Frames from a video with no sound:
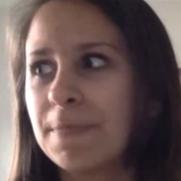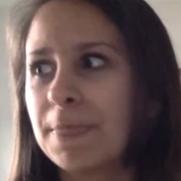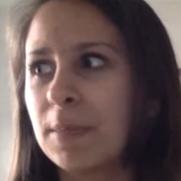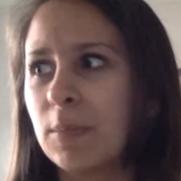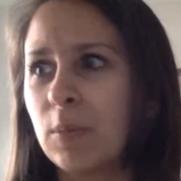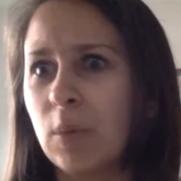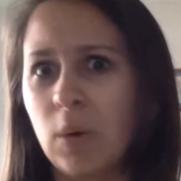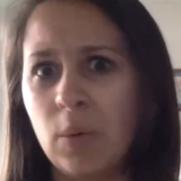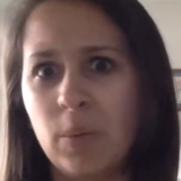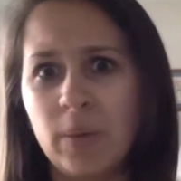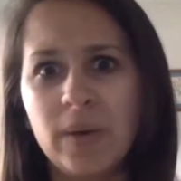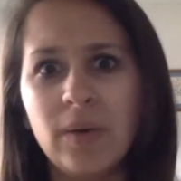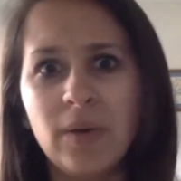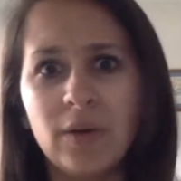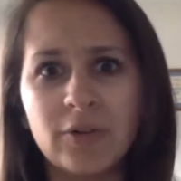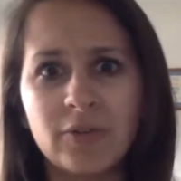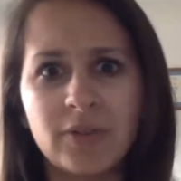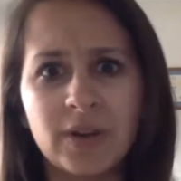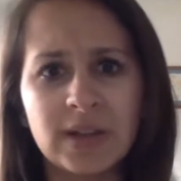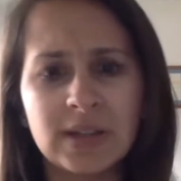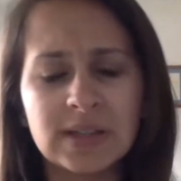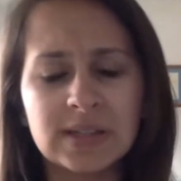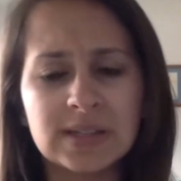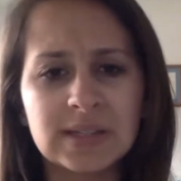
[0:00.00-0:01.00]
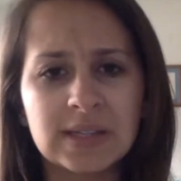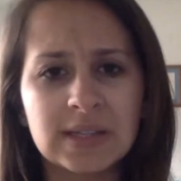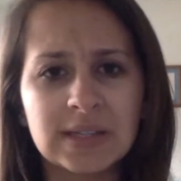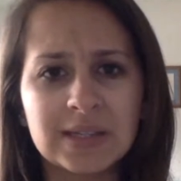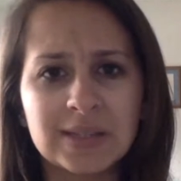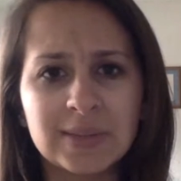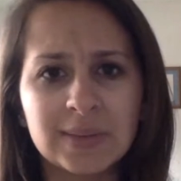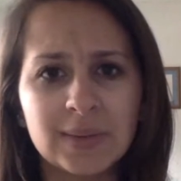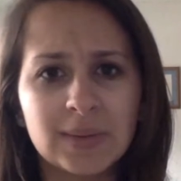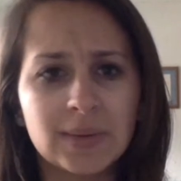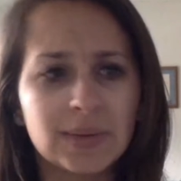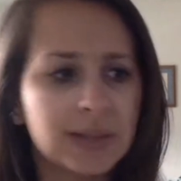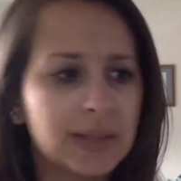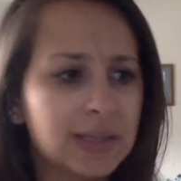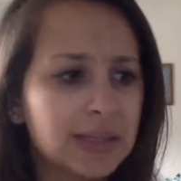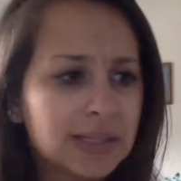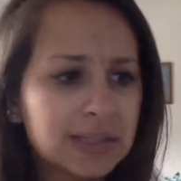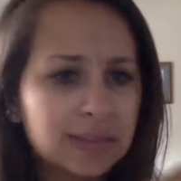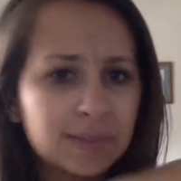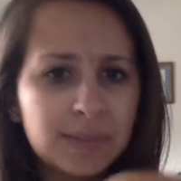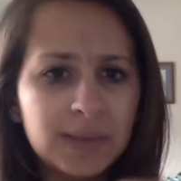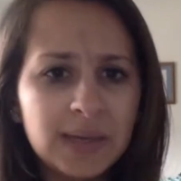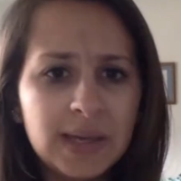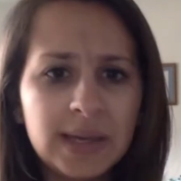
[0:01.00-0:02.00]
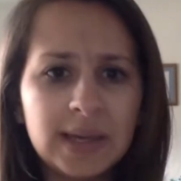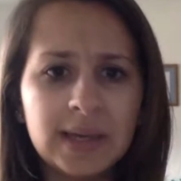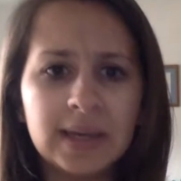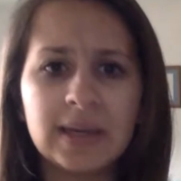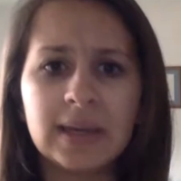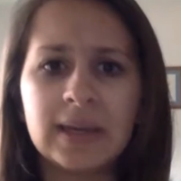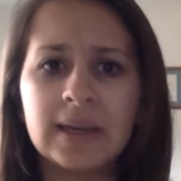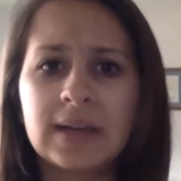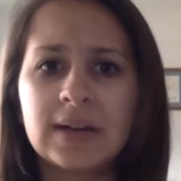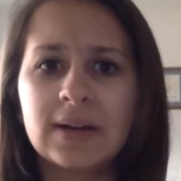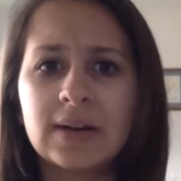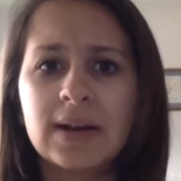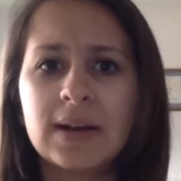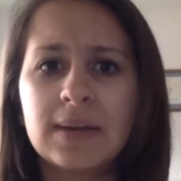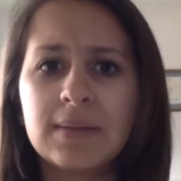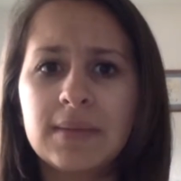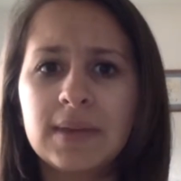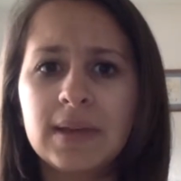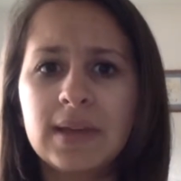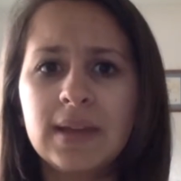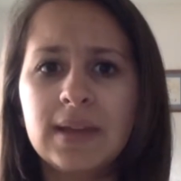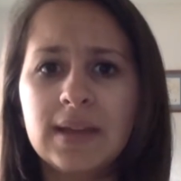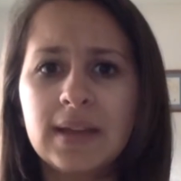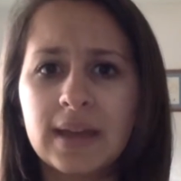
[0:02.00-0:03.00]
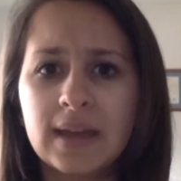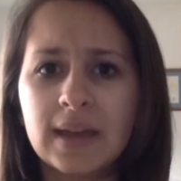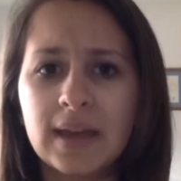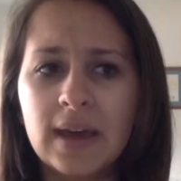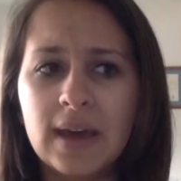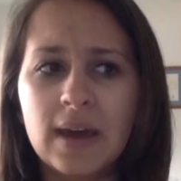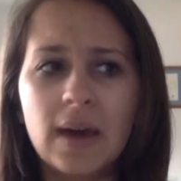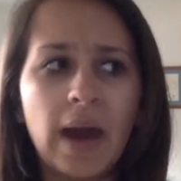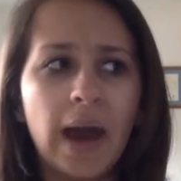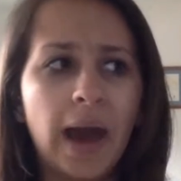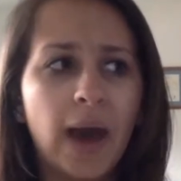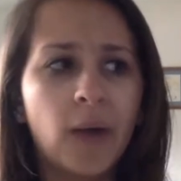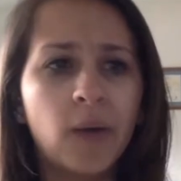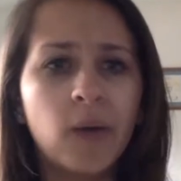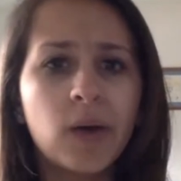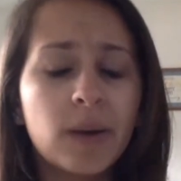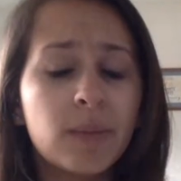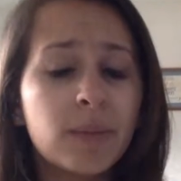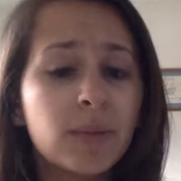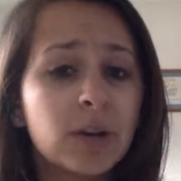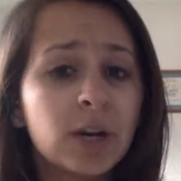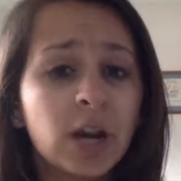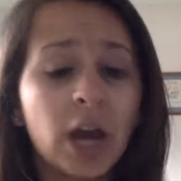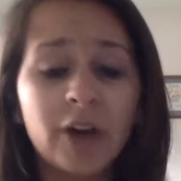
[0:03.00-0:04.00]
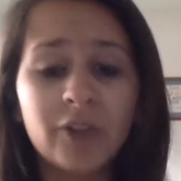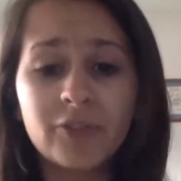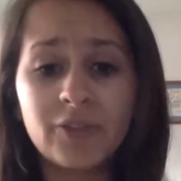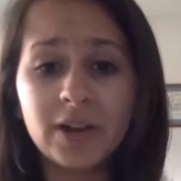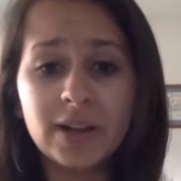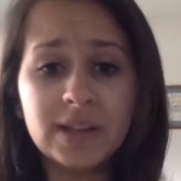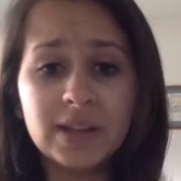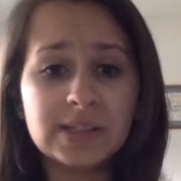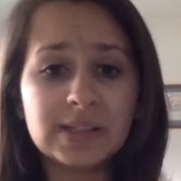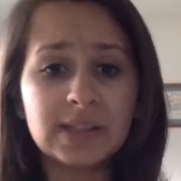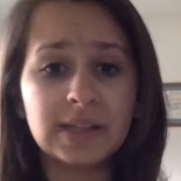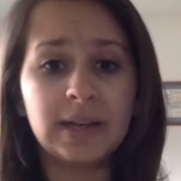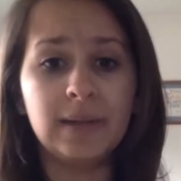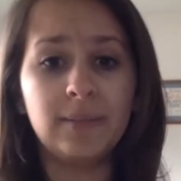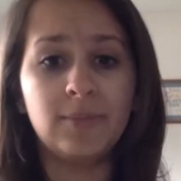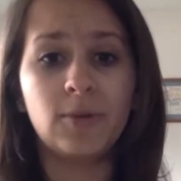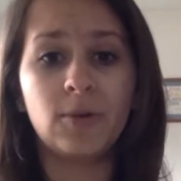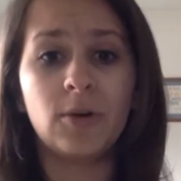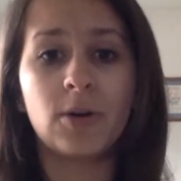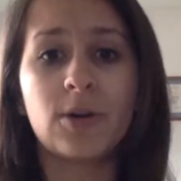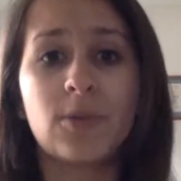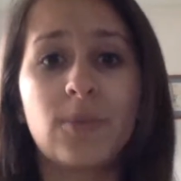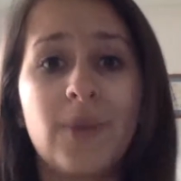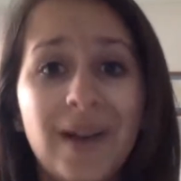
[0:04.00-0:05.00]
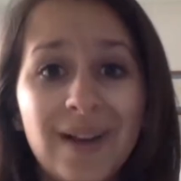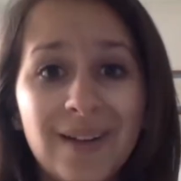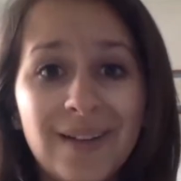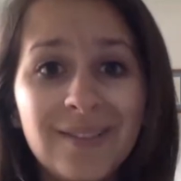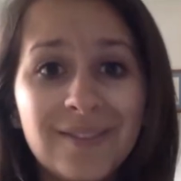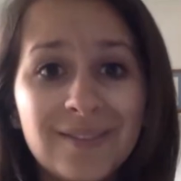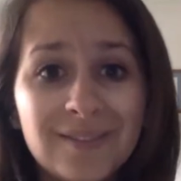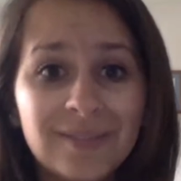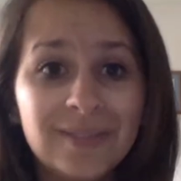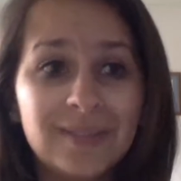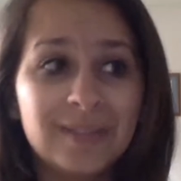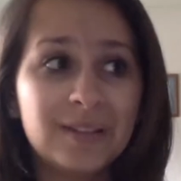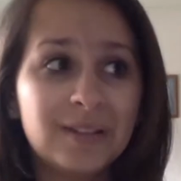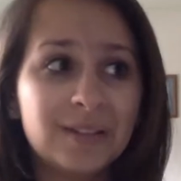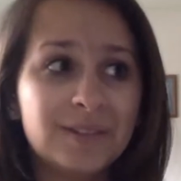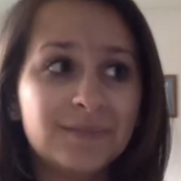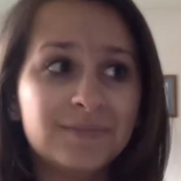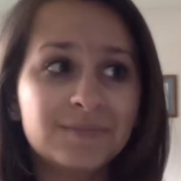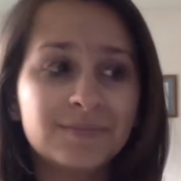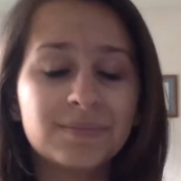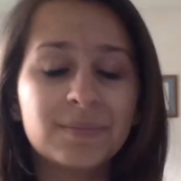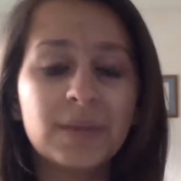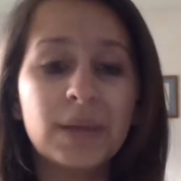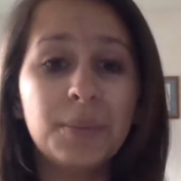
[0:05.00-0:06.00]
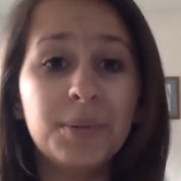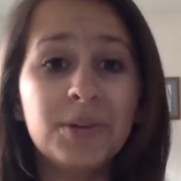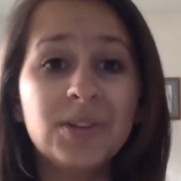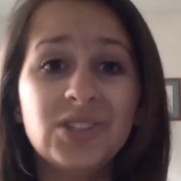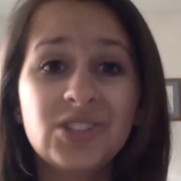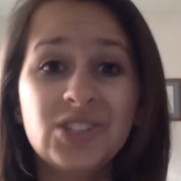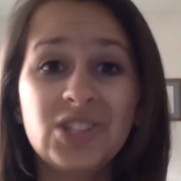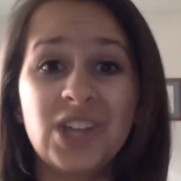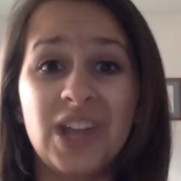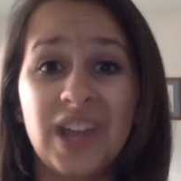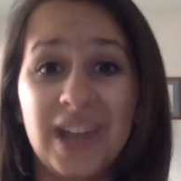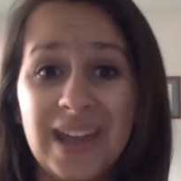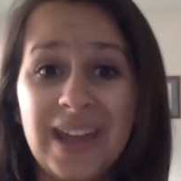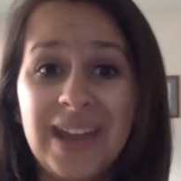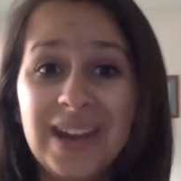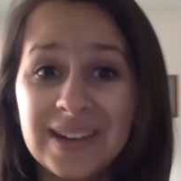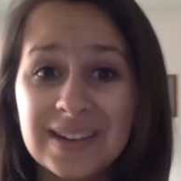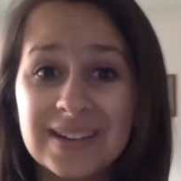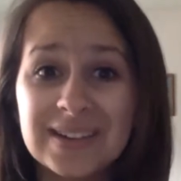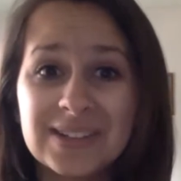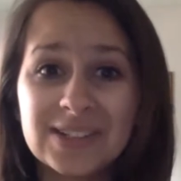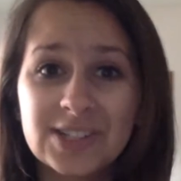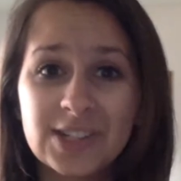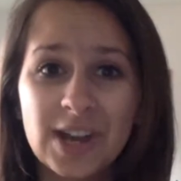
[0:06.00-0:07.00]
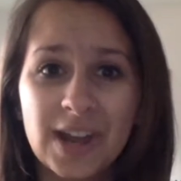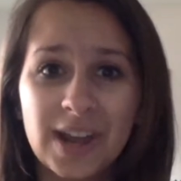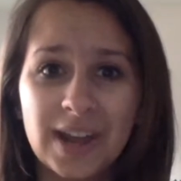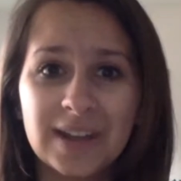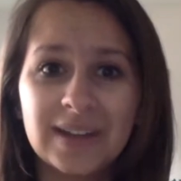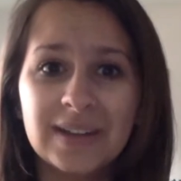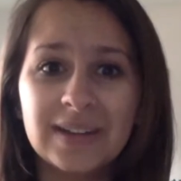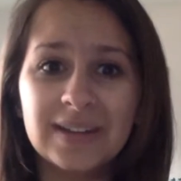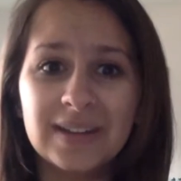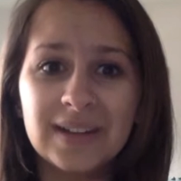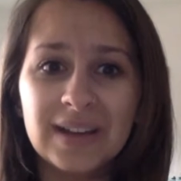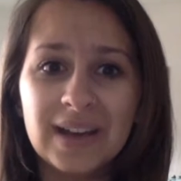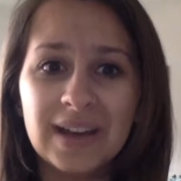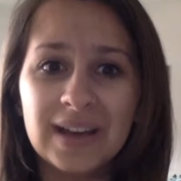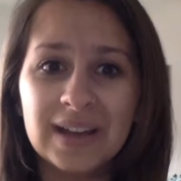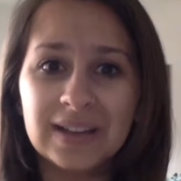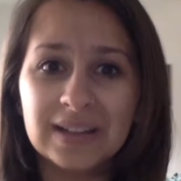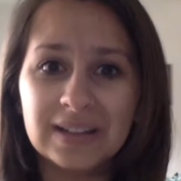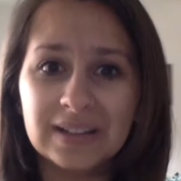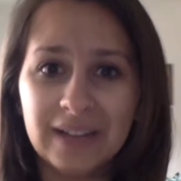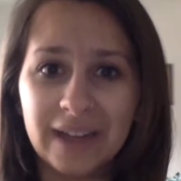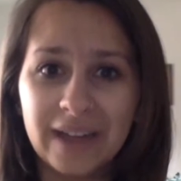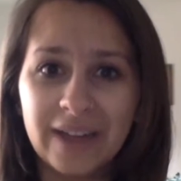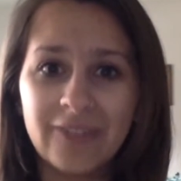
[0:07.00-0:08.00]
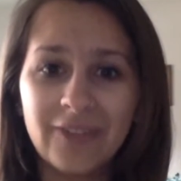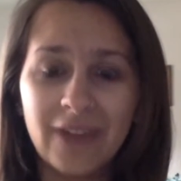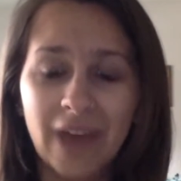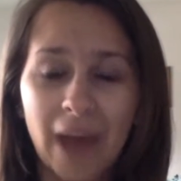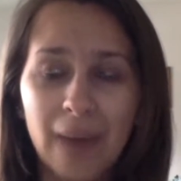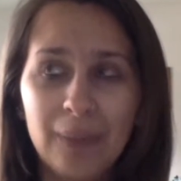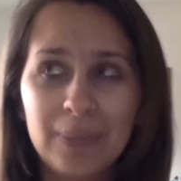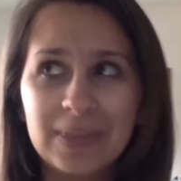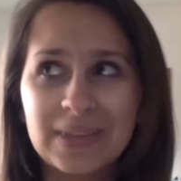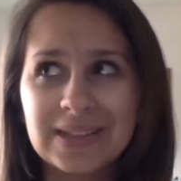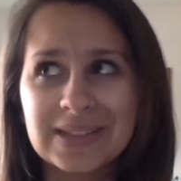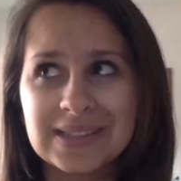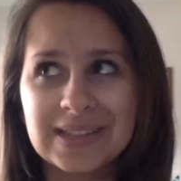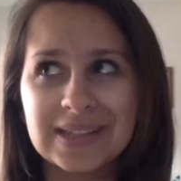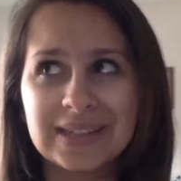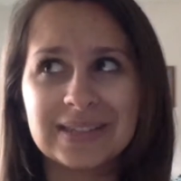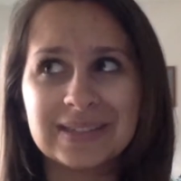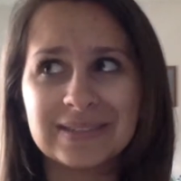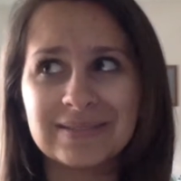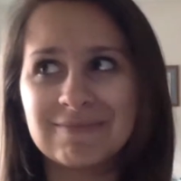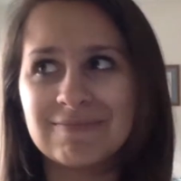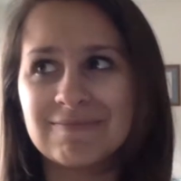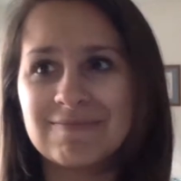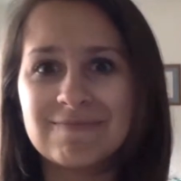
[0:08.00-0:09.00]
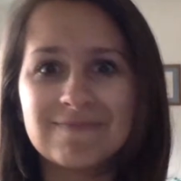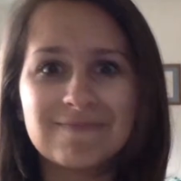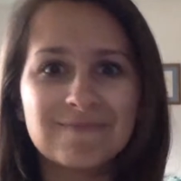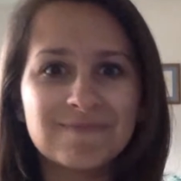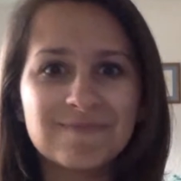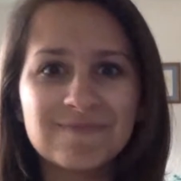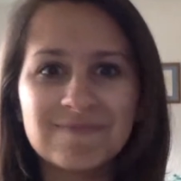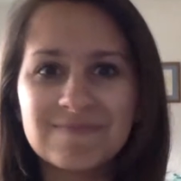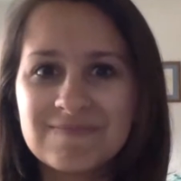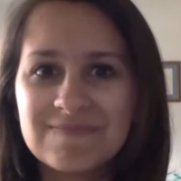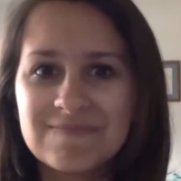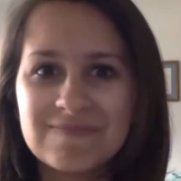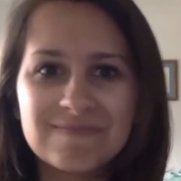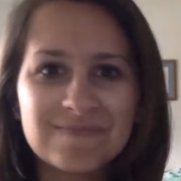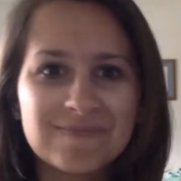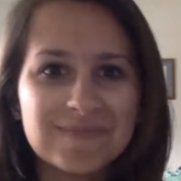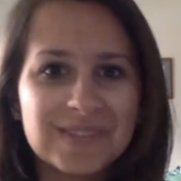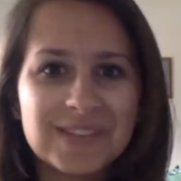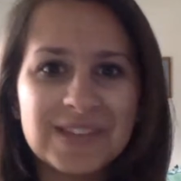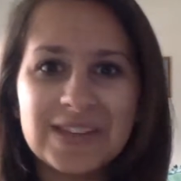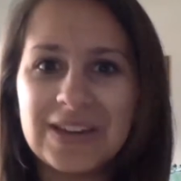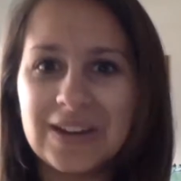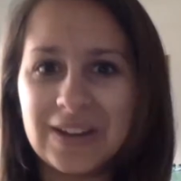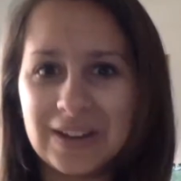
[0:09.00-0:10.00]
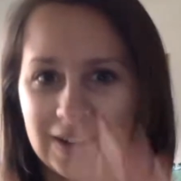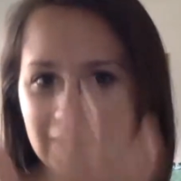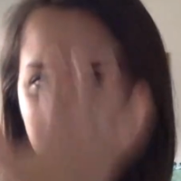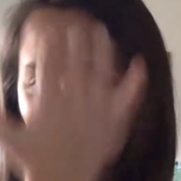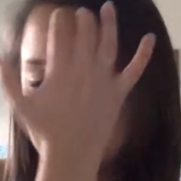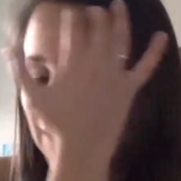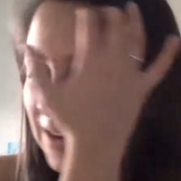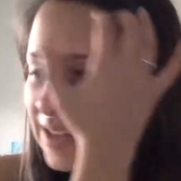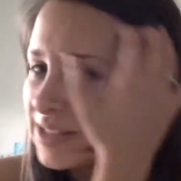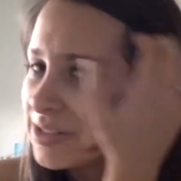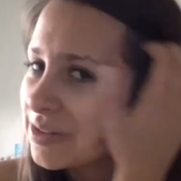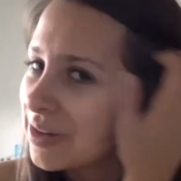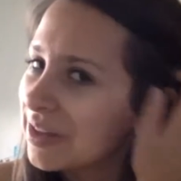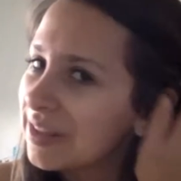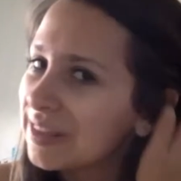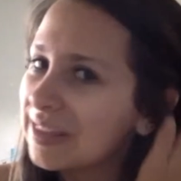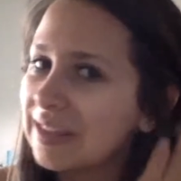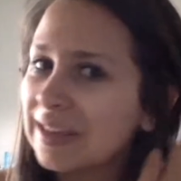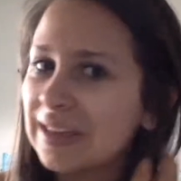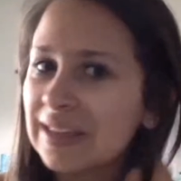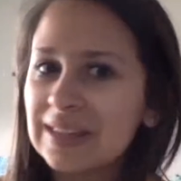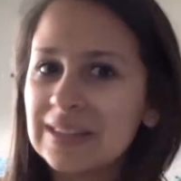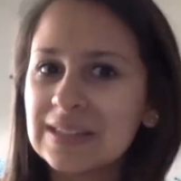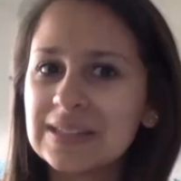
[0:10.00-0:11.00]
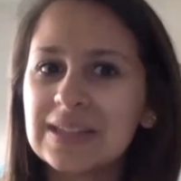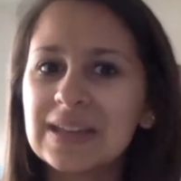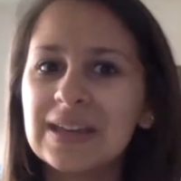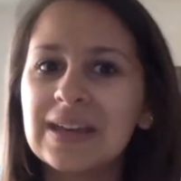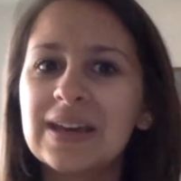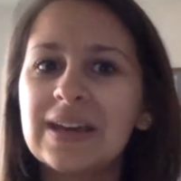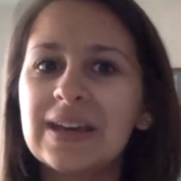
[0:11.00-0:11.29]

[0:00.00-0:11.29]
well, we were friends since we were this big, you know what I mean? Like, how come we're not friends anymore? Well, people change, and life happens, and and so I think it's